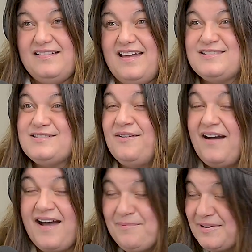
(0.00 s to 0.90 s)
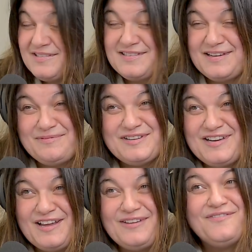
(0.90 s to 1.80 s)
And so I personally
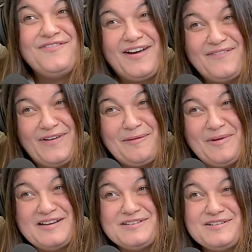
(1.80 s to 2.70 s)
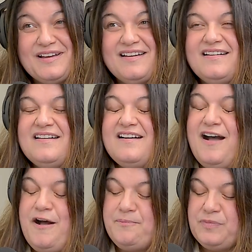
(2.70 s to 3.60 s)
appreciate you very, very much.
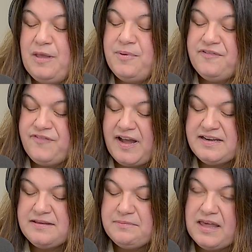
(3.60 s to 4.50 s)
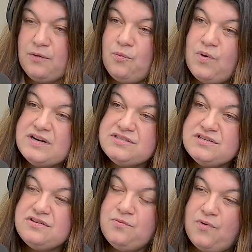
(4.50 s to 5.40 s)
Um, but finding me, what
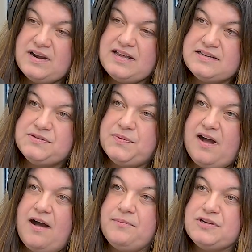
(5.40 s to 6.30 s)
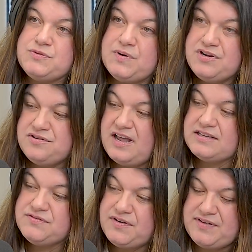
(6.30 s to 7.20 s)
do you want it to accomplish? What are your
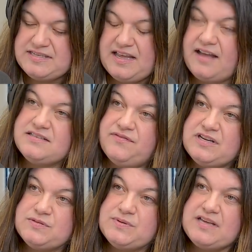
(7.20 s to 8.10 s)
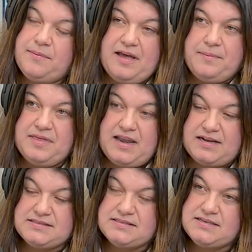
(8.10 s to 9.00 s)
next fundraising activities? What's coming up in the
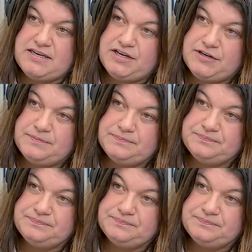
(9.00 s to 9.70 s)
next year?